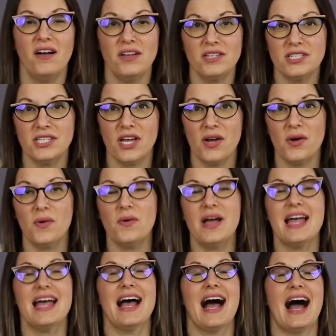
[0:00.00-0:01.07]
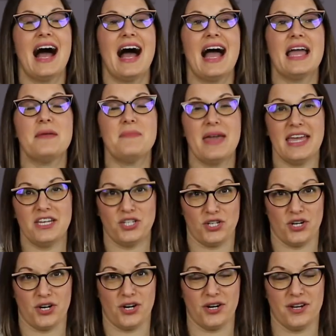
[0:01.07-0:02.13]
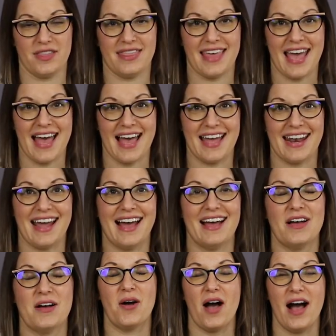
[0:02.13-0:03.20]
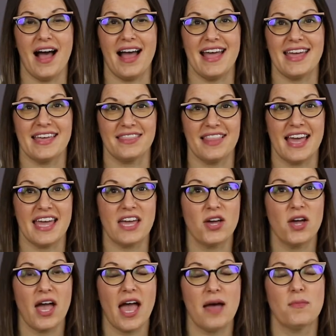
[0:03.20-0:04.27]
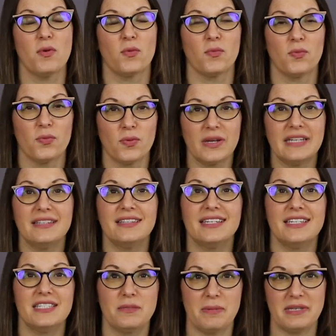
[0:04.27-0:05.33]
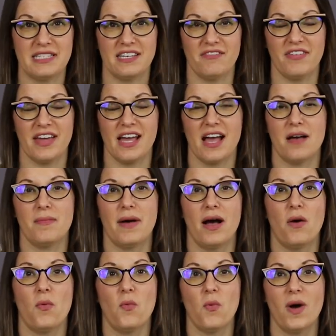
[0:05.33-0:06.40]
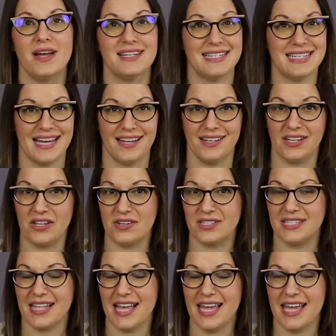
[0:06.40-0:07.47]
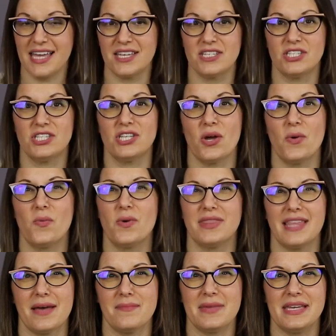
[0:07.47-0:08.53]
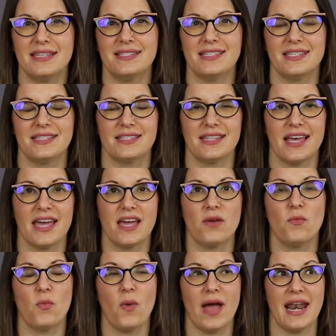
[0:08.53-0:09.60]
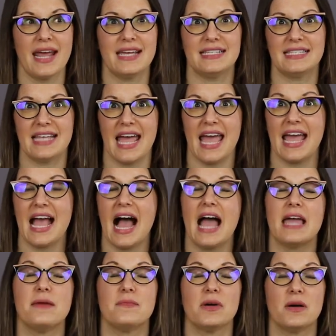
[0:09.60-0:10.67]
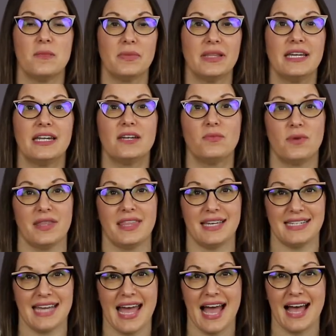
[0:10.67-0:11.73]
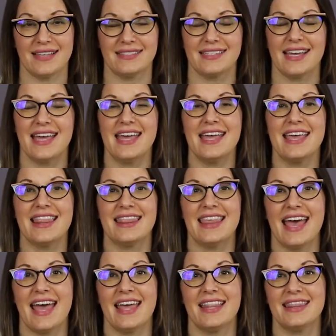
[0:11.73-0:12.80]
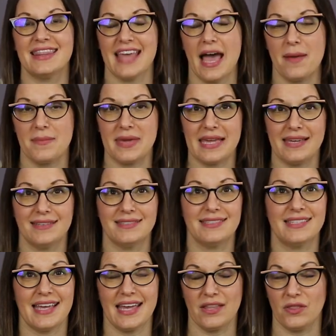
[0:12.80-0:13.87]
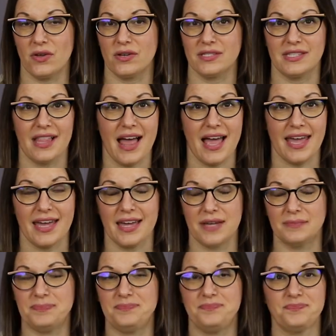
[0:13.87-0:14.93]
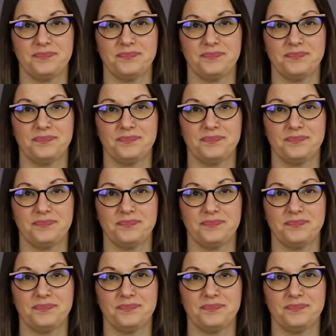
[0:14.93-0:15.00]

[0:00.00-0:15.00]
Also, I make sure that I am really specific about what done looks like. So what that means is like when I say I am completed with a task, then that means it looks like,